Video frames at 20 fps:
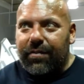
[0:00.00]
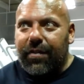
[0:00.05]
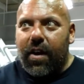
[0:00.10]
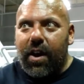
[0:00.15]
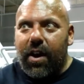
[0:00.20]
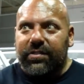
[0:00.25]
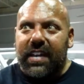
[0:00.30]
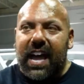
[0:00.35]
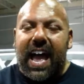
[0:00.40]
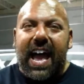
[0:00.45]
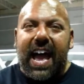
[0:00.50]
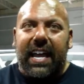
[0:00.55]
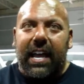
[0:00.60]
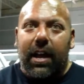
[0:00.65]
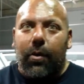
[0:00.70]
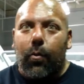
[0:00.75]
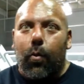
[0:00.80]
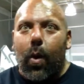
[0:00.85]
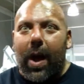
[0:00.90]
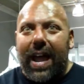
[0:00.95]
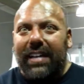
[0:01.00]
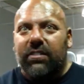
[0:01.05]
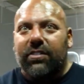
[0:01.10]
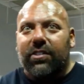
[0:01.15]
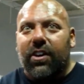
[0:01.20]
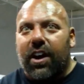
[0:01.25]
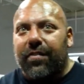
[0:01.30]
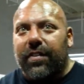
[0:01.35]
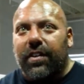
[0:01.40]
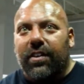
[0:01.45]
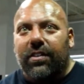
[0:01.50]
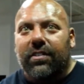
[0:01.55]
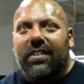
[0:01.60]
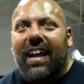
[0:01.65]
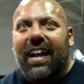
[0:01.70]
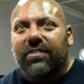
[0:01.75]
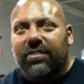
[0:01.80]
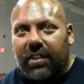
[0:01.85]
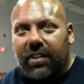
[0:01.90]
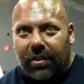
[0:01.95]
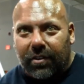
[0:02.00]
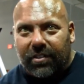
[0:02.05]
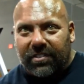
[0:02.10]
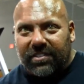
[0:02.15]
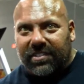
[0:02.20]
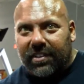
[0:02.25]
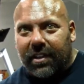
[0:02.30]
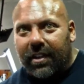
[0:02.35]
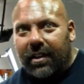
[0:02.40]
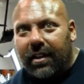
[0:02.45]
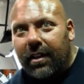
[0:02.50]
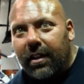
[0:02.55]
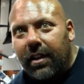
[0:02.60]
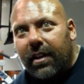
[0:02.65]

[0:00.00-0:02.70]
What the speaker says: And it involves hanging weights off your testicles,